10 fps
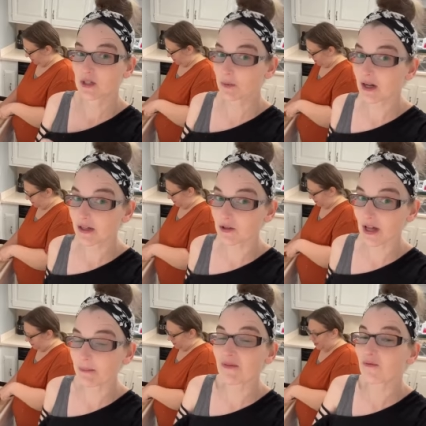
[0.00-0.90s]
should probably do
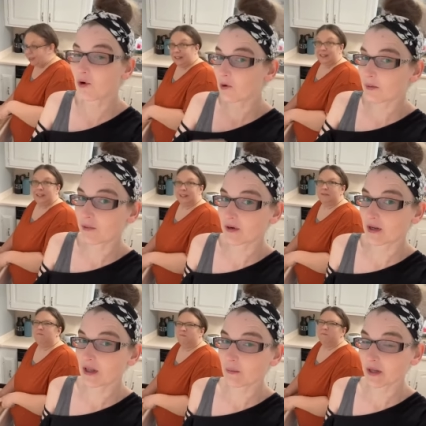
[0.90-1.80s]
that before we put it
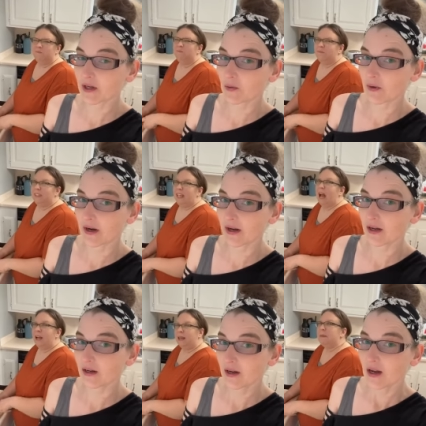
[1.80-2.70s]
in the blender, right?
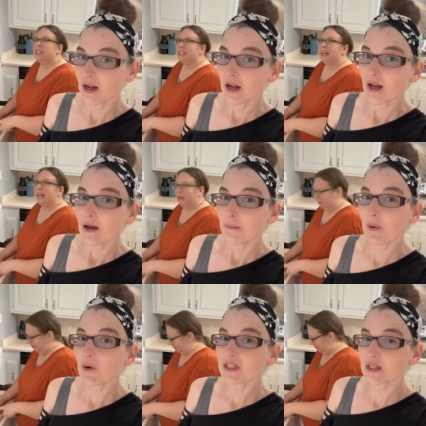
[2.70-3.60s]
Give me just a second. But
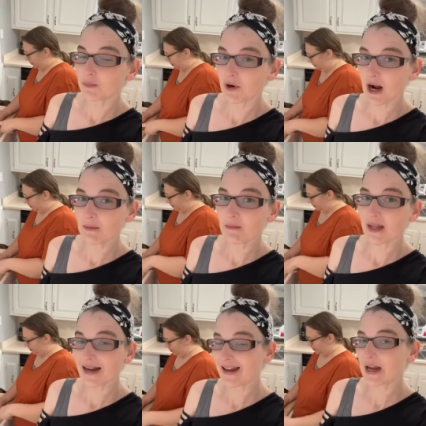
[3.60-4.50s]
what's the problem that
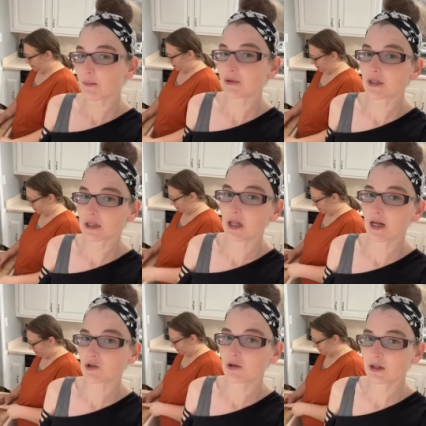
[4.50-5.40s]
I can't put the
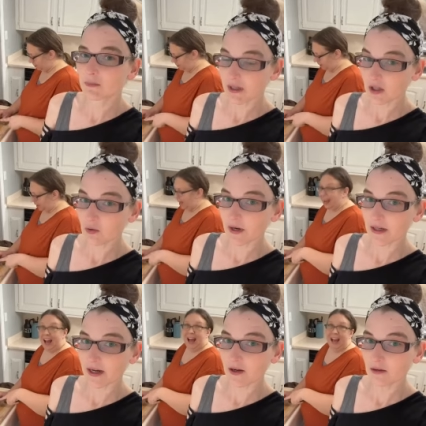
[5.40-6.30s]
cilantro in the blender right
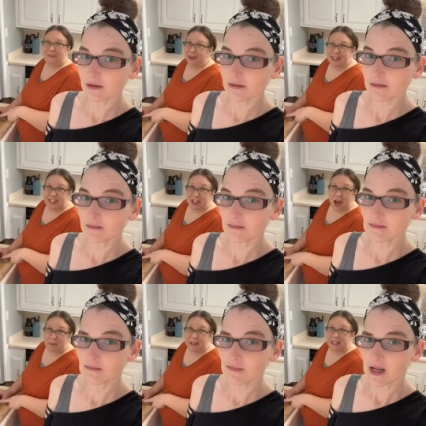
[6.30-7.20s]
now? I forgot to turn
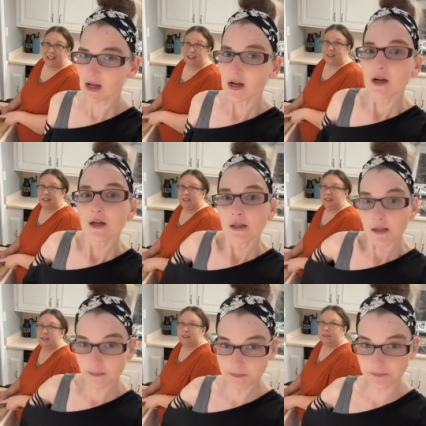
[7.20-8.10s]
it.
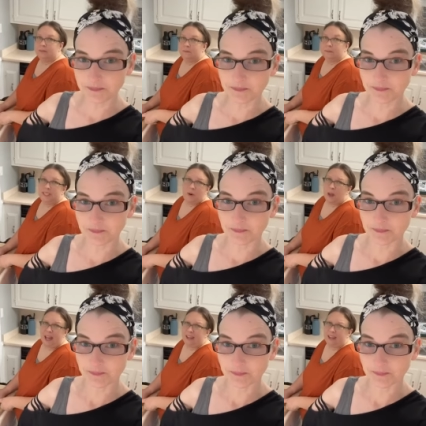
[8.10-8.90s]
Hmm. Okay.